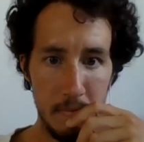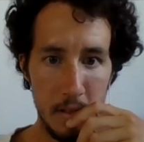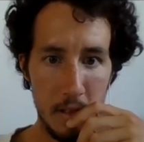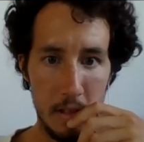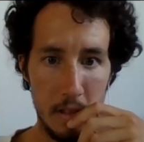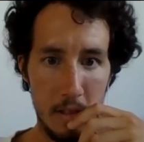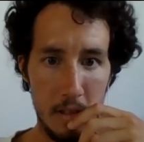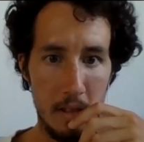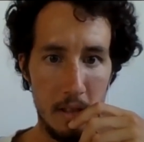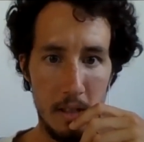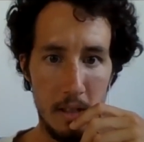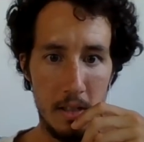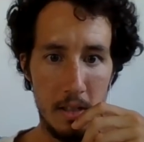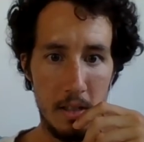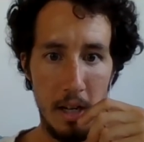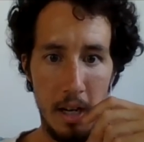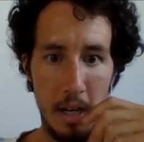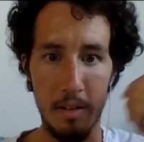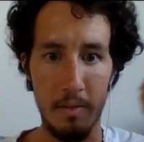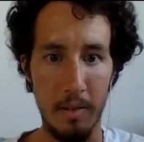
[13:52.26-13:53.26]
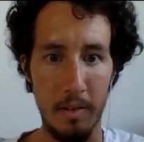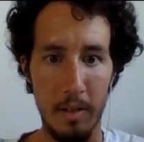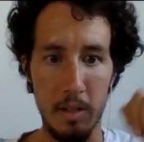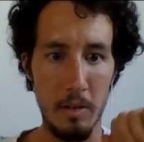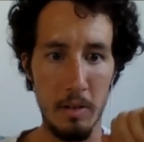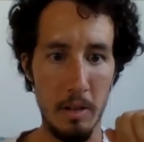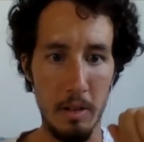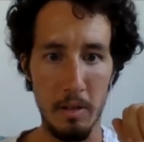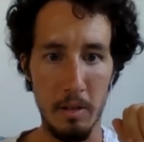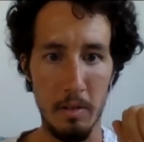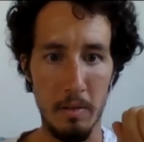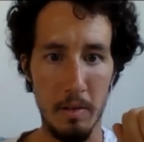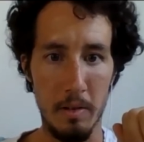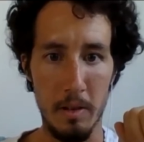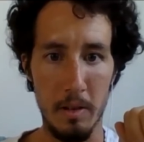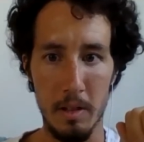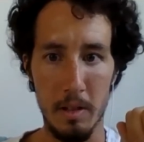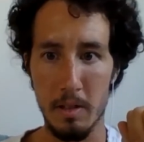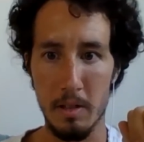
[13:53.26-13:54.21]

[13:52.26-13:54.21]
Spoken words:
Just a side video here, or